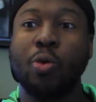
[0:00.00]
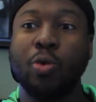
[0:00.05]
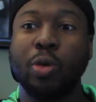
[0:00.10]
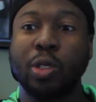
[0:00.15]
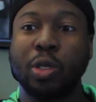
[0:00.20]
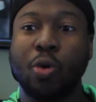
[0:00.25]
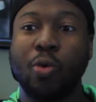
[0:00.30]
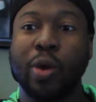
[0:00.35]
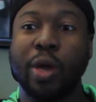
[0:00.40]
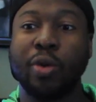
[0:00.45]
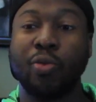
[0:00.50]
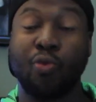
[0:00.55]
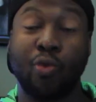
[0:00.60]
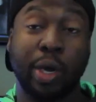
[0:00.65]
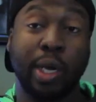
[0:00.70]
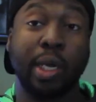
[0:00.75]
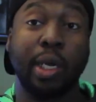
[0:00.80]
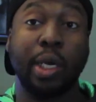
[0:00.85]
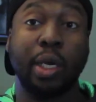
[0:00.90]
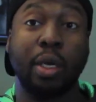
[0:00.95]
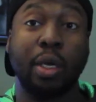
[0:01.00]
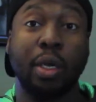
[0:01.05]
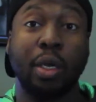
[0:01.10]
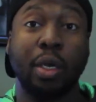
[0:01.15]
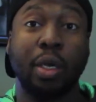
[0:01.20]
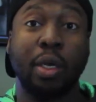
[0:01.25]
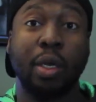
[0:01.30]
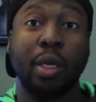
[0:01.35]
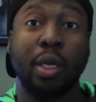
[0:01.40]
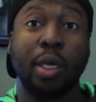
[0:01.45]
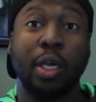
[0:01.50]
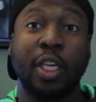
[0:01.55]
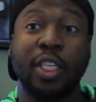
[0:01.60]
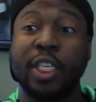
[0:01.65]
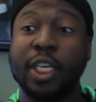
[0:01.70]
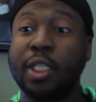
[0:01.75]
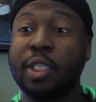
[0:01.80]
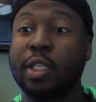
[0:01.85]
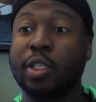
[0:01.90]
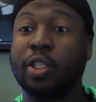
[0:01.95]
Quinn really?
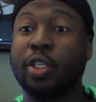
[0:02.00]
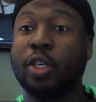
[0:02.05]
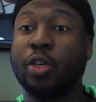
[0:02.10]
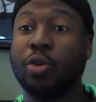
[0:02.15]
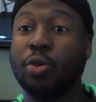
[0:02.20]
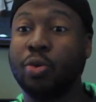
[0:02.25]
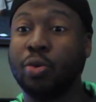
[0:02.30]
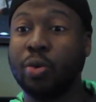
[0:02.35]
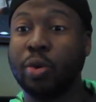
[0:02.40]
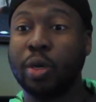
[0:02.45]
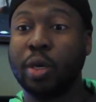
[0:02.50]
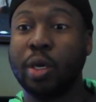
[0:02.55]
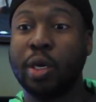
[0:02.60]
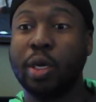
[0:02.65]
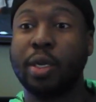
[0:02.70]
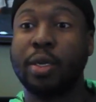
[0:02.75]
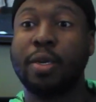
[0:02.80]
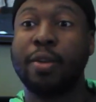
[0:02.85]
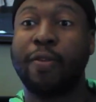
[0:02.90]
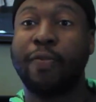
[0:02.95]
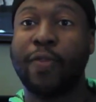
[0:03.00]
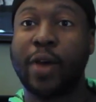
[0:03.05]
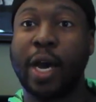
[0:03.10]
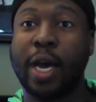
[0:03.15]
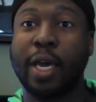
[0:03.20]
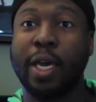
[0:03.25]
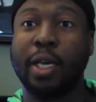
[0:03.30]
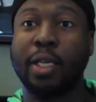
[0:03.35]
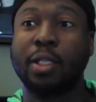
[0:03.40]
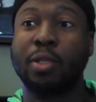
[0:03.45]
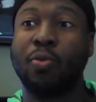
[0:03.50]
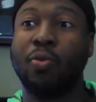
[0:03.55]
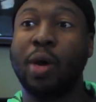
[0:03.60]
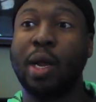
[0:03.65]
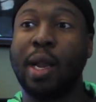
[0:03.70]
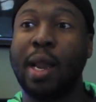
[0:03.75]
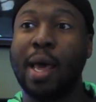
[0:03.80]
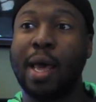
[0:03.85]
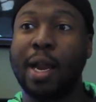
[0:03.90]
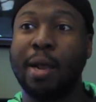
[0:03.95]
Season 2, Defiance.
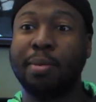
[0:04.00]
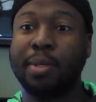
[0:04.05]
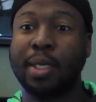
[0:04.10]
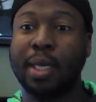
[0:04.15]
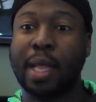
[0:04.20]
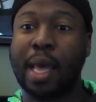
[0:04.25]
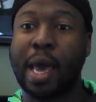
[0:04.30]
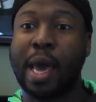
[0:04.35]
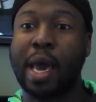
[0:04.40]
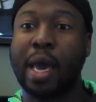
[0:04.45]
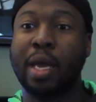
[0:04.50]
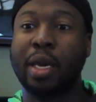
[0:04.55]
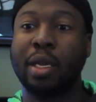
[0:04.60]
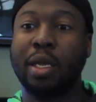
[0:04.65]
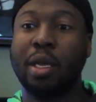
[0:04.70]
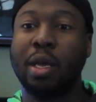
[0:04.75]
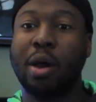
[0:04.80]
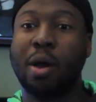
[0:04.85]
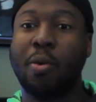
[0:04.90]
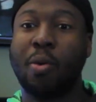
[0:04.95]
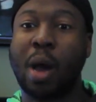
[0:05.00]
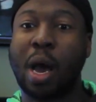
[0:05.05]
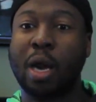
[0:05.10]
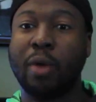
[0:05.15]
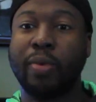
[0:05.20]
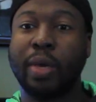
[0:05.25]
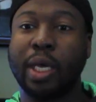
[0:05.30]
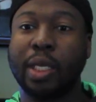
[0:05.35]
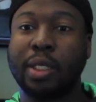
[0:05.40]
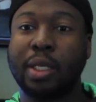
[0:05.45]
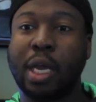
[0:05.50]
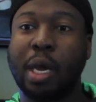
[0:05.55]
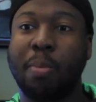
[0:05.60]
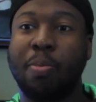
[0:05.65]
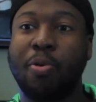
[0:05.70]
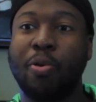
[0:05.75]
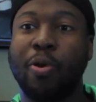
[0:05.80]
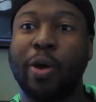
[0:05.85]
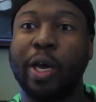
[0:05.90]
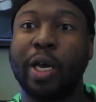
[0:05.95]
What led up to that? How did we get to
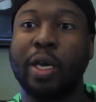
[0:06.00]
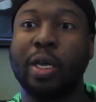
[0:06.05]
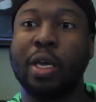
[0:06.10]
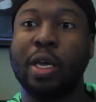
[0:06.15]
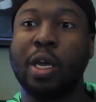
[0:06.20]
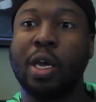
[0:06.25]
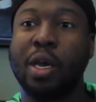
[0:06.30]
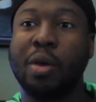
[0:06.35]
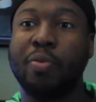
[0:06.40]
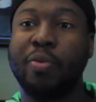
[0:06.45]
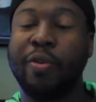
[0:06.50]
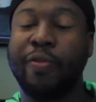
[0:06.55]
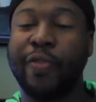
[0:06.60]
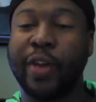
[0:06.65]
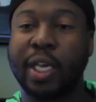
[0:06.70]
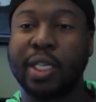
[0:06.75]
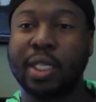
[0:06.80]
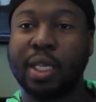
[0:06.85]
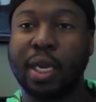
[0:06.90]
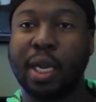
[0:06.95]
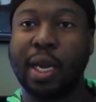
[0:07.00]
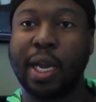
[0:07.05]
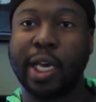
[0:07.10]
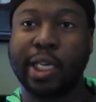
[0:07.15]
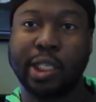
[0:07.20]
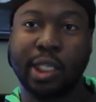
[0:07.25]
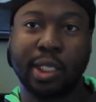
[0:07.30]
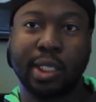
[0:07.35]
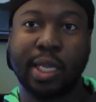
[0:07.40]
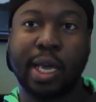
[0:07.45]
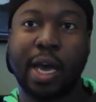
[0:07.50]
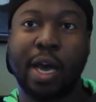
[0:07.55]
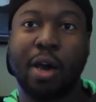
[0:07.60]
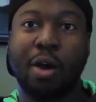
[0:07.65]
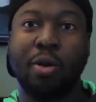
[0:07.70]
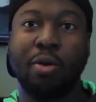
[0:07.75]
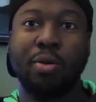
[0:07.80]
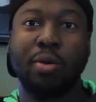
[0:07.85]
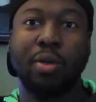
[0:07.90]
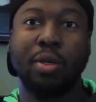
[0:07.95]
that point? We fixing elections
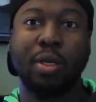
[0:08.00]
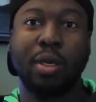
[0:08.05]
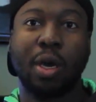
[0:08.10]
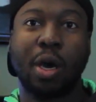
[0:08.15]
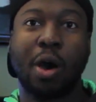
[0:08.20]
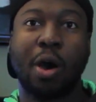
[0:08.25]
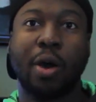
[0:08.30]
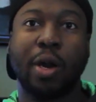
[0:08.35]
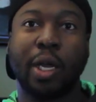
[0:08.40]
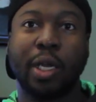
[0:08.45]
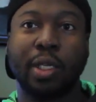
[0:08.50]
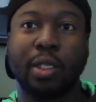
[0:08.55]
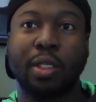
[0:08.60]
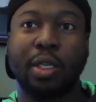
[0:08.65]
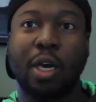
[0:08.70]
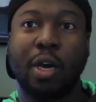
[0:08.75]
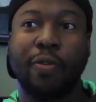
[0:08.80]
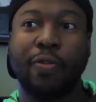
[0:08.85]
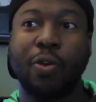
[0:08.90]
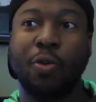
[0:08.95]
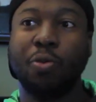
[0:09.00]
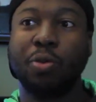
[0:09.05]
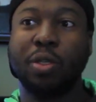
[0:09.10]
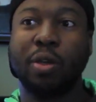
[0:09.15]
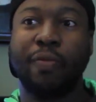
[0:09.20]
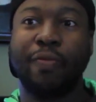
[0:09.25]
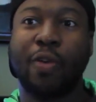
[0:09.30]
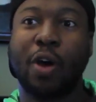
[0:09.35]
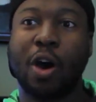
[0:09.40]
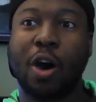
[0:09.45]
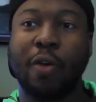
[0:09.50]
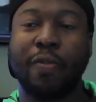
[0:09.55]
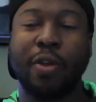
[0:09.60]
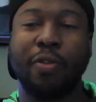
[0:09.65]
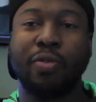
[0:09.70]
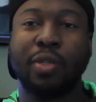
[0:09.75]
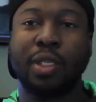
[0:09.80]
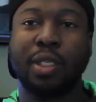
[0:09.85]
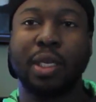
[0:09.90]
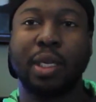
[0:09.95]
now, all that stuff. Who's involved? It
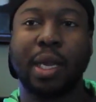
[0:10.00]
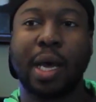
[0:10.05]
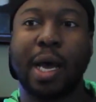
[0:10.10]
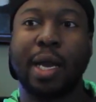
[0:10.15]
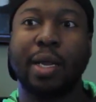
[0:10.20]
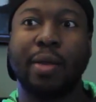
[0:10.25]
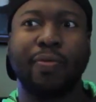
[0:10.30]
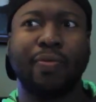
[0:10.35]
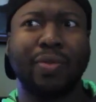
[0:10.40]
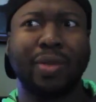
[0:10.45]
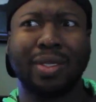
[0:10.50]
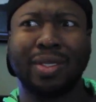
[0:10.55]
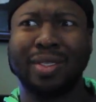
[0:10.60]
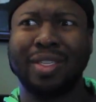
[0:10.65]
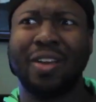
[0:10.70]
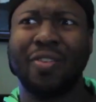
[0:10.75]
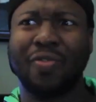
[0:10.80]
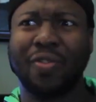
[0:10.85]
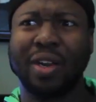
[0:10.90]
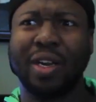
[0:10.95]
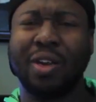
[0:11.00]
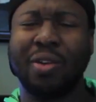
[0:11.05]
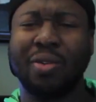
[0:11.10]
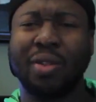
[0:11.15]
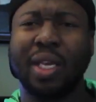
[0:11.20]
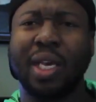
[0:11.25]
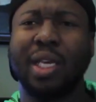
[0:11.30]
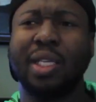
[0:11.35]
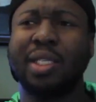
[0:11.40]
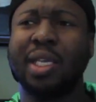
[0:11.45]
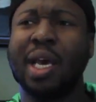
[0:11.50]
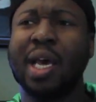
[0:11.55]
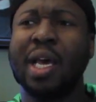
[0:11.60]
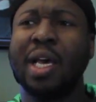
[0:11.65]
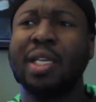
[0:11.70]
was just a lot of different little things.